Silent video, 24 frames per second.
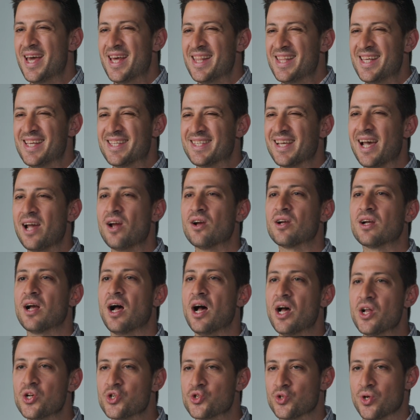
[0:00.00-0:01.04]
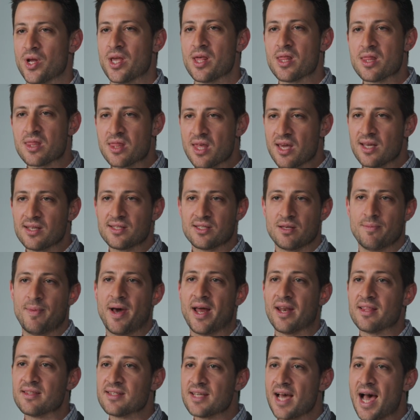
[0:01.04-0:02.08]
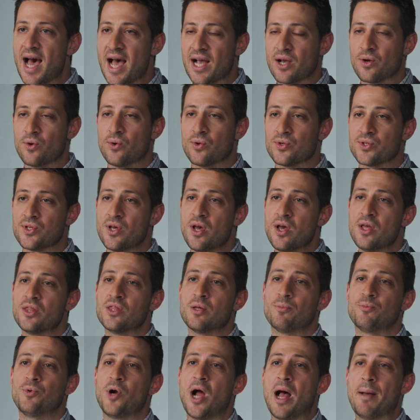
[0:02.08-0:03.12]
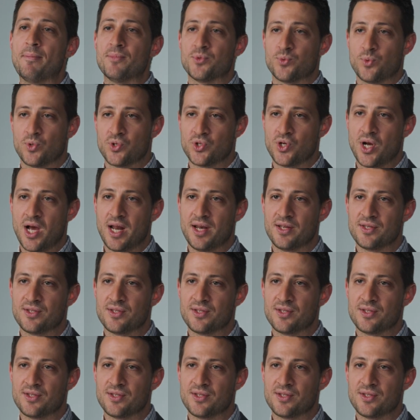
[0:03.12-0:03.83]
the entire country thinks about and tackles the problems we're trying to